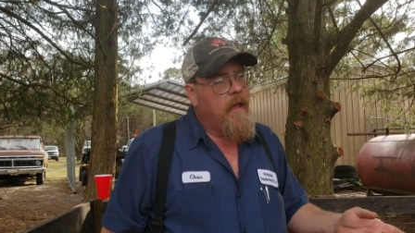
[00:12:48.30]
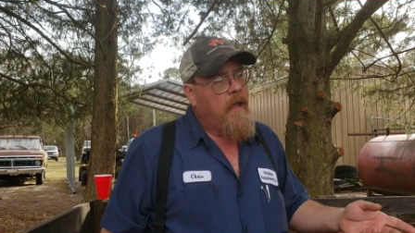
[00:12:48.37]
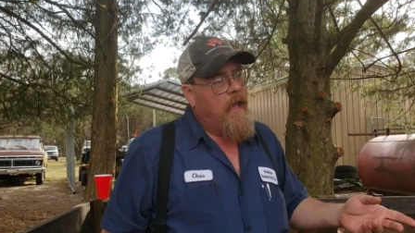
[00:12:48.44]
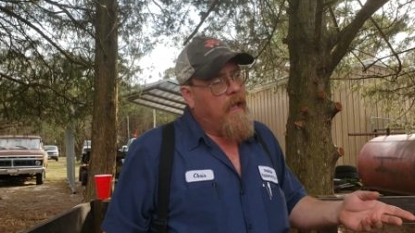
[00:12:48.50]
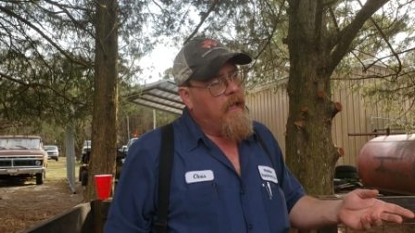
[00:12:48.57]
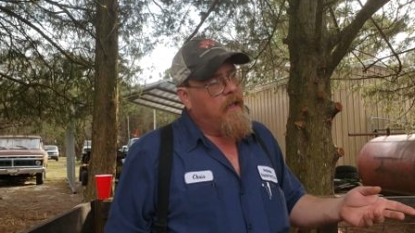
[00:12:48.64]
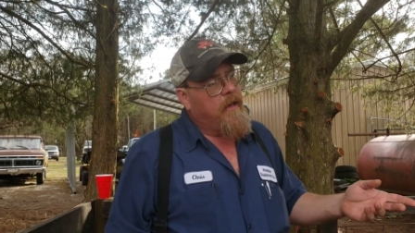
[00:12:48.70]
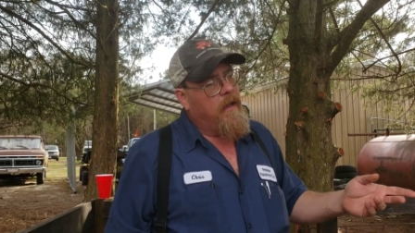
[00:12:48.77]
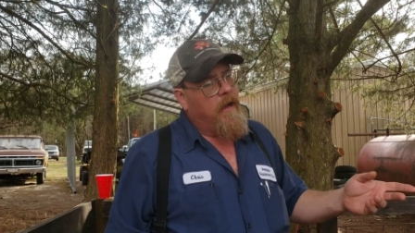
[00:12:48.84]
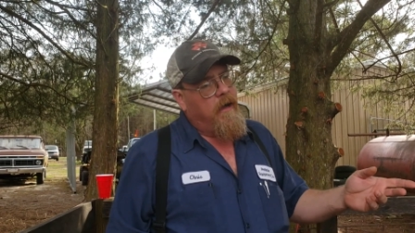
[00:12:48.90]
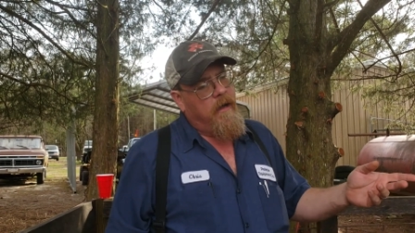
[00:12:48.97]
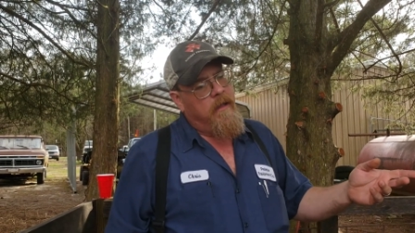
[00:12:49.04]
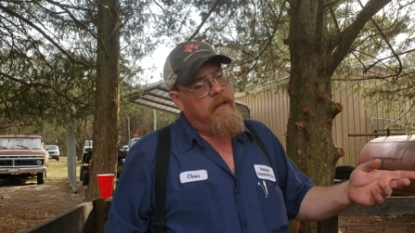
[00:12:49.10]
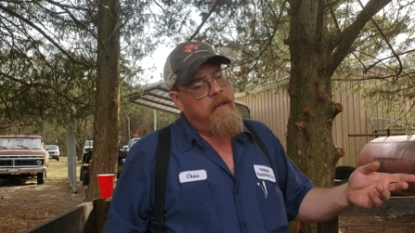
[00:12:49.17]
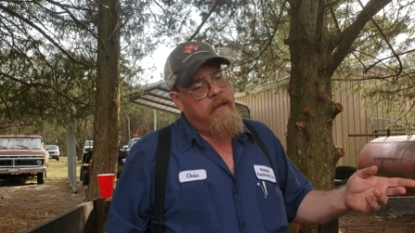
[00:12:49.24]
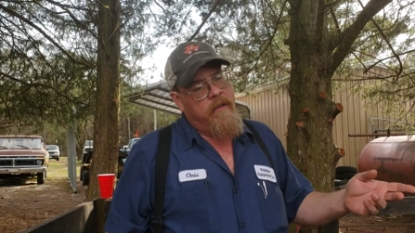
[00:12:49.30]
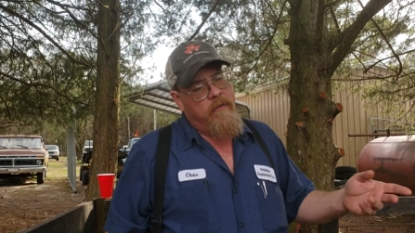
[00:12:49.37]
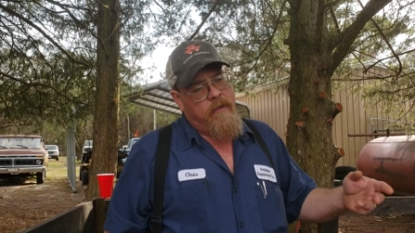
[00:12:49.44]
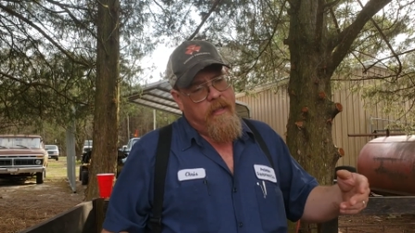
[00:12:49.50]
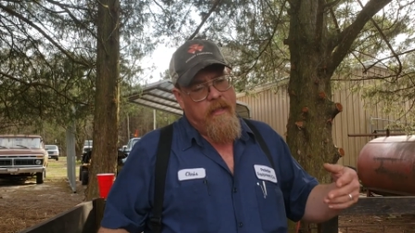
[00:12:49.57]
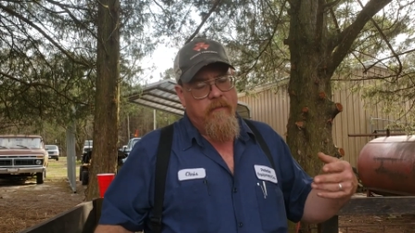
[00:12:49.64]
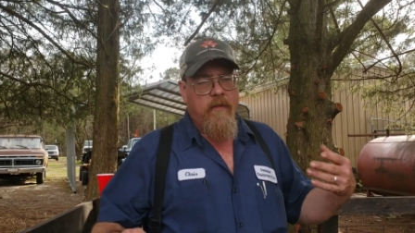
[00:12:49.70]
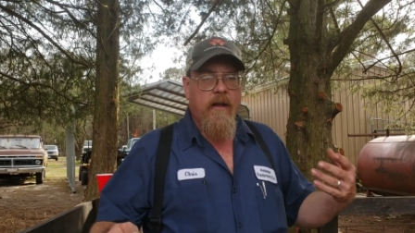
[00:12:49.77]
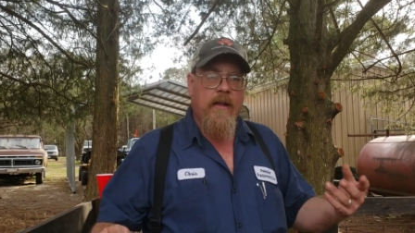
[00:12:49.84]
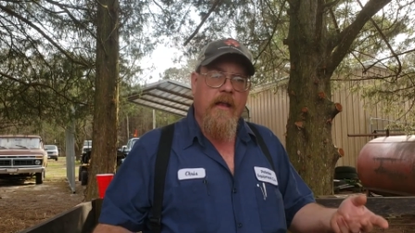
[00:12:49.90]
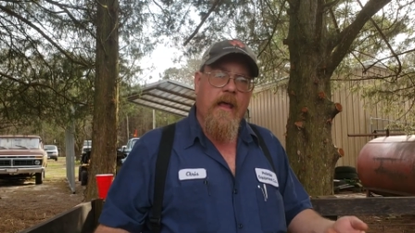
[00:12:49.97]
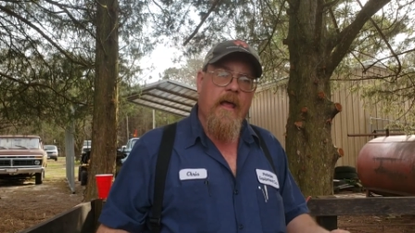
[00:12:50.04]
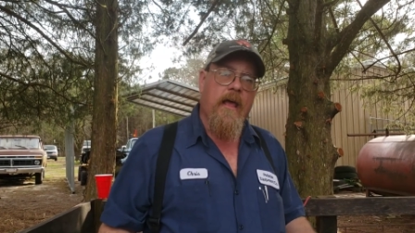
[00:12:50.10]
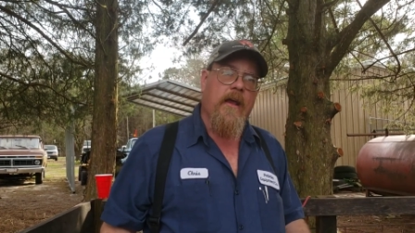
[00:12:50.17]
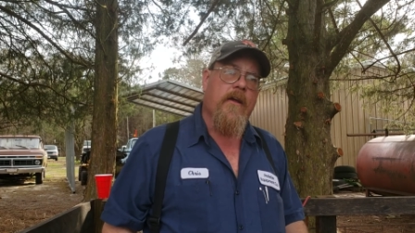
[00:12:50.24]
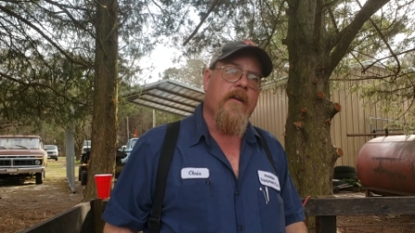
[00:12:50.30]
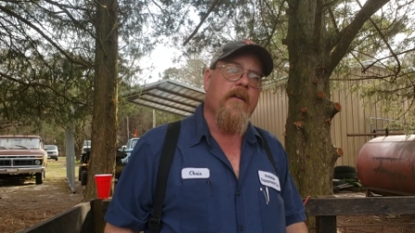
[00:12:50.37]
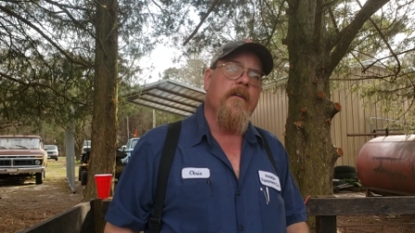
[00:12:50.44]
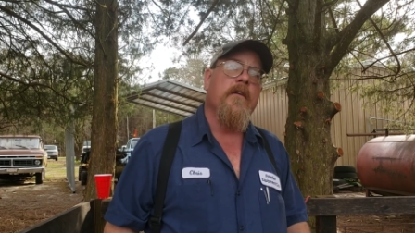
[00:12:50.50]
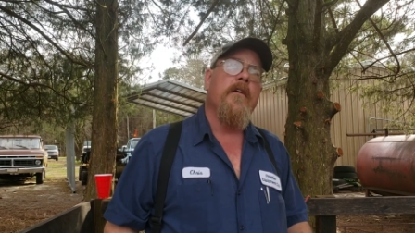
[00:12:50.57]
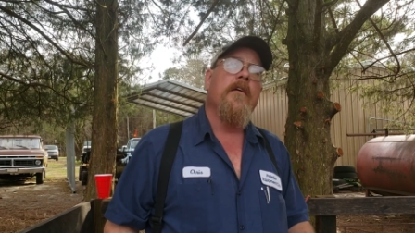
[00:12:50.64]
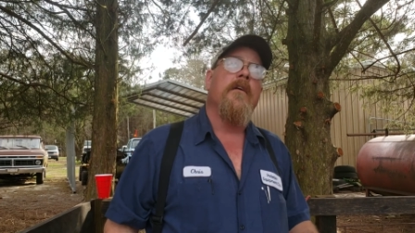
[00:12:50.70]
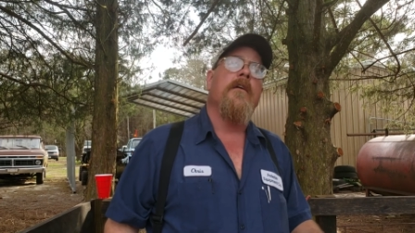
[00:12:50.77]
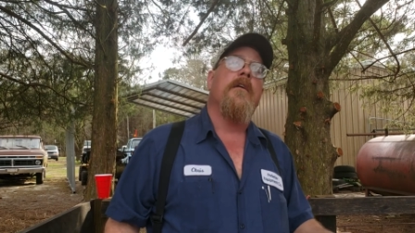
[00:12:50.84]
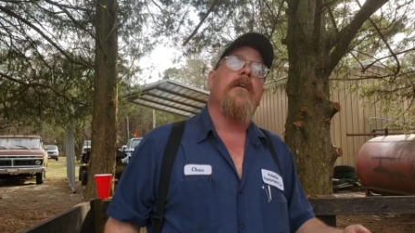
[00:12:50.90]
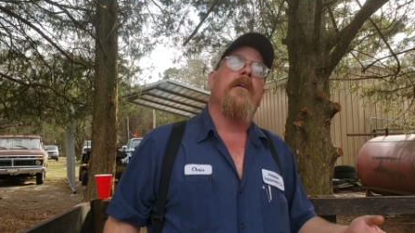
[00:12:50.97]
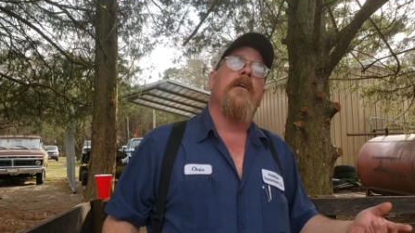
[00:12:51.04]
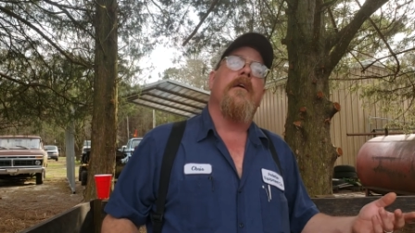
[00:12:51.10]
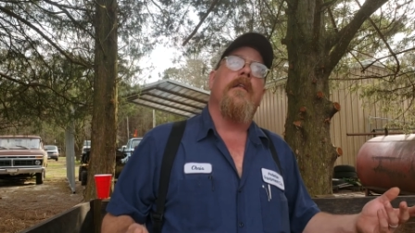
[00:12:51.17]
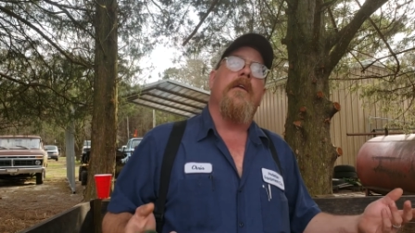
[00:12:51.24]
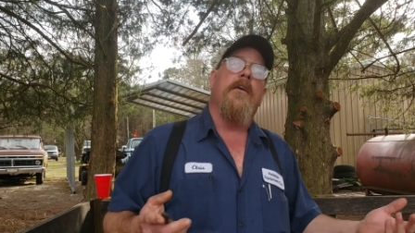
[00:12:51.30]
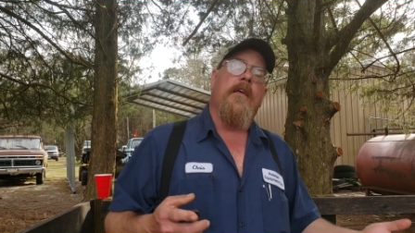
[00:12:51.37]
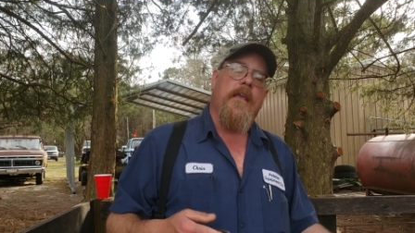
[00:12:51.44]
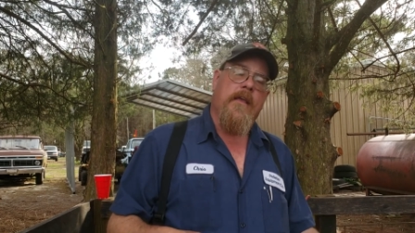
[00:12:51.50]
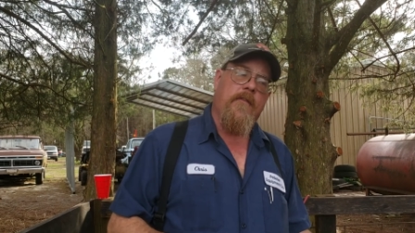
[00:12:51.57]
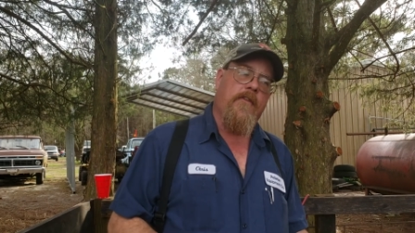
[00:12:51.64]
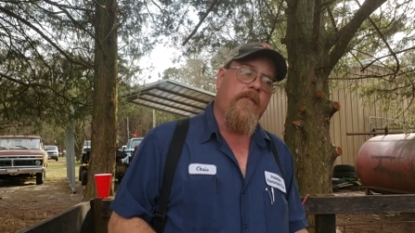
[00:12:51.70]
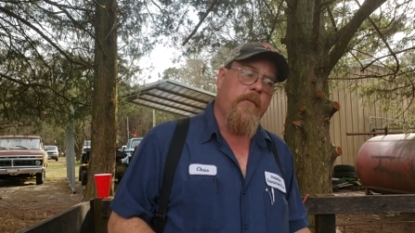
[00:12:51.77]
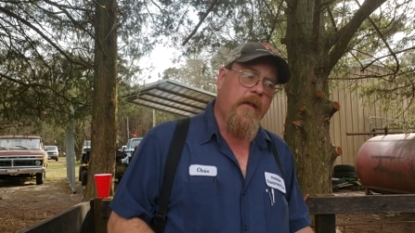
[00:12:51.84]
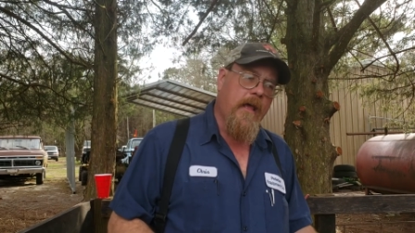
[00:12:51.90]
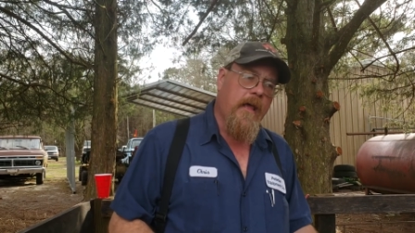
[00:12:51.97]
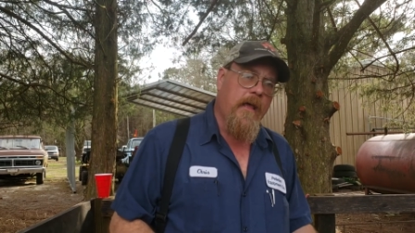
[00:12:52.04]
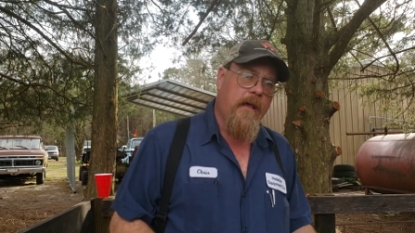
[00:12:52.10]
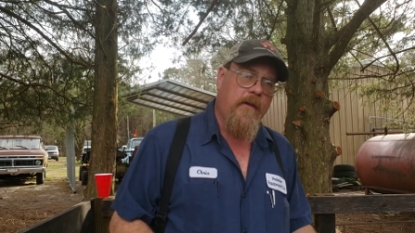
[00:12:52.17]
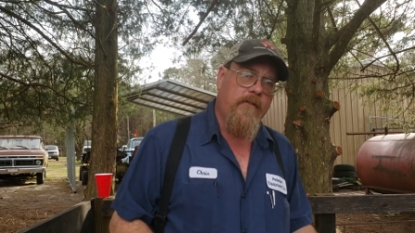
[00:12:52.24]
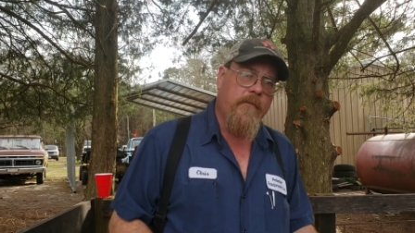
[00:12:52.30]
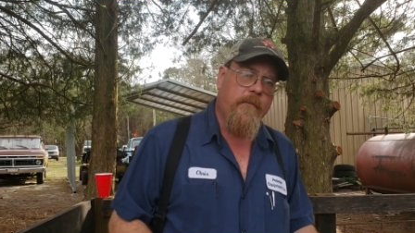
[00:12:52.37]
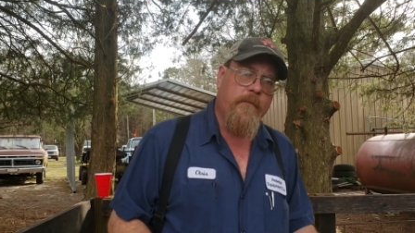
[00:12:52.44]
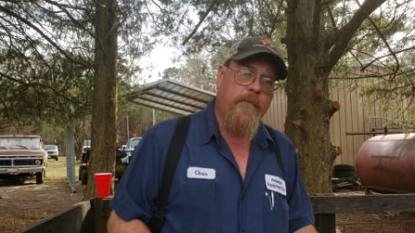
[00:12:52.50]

and uh, he'll give you a tagger, and he'll give you some tags.